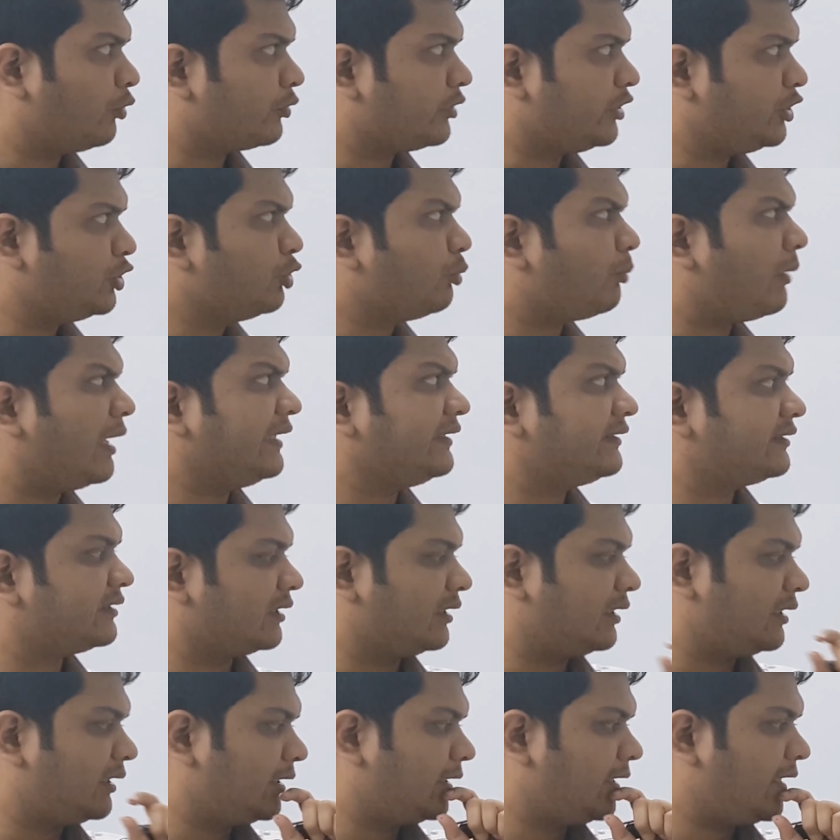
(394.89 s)
you might
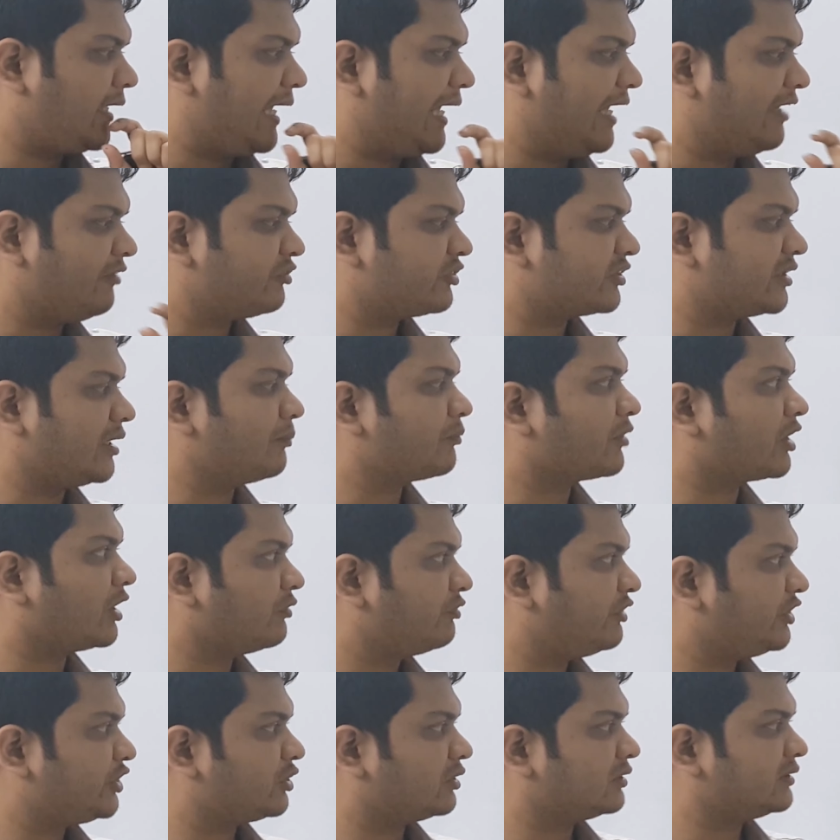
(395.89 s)
have some
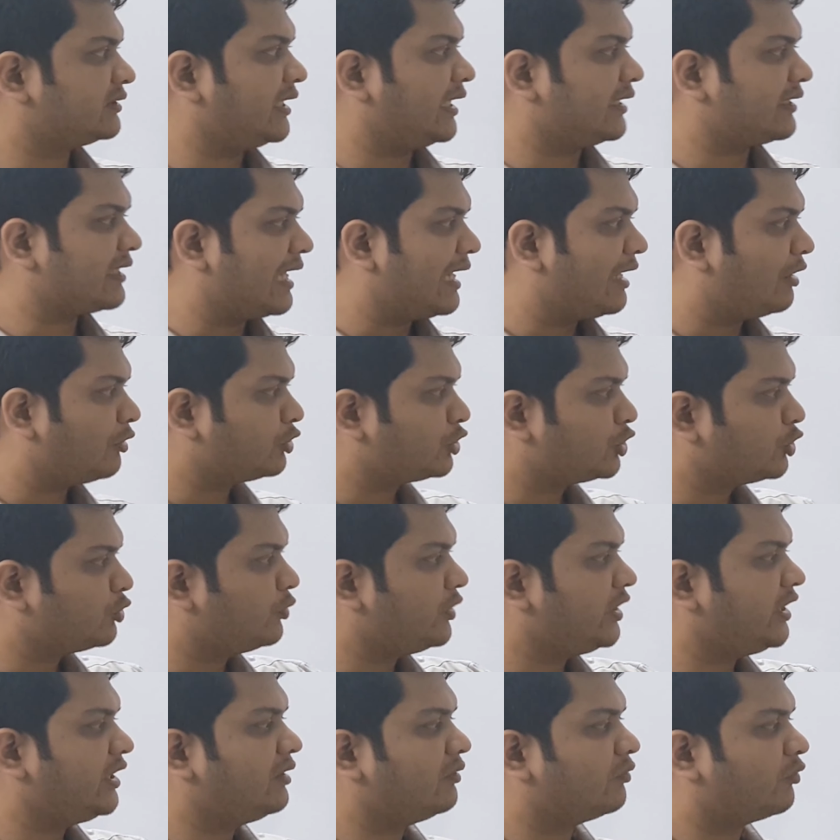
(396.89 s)
confusions that how do
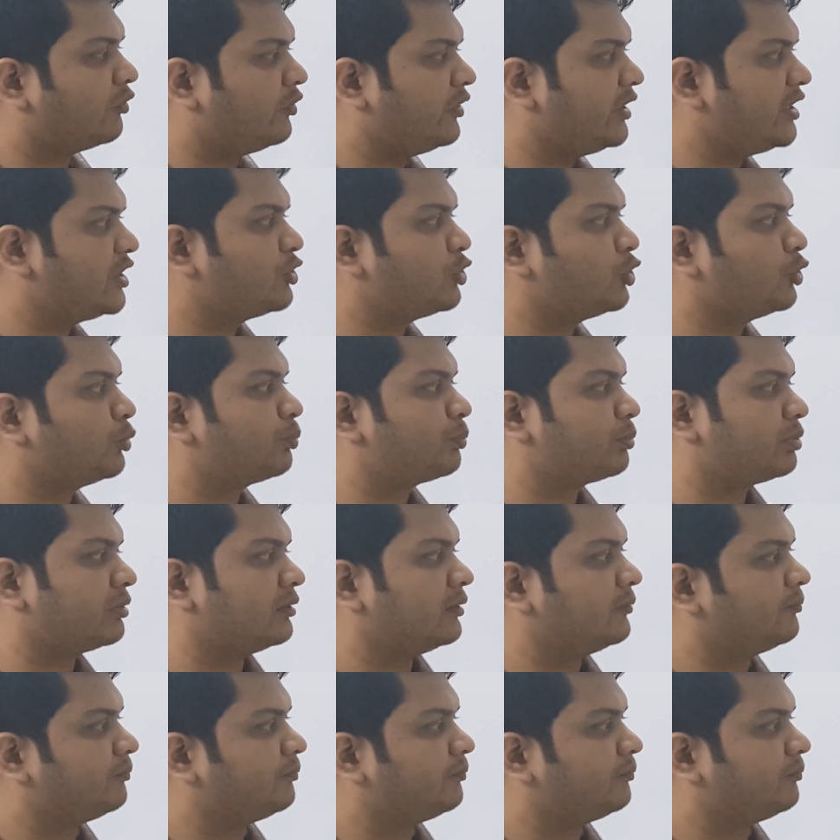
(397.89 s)
we regroup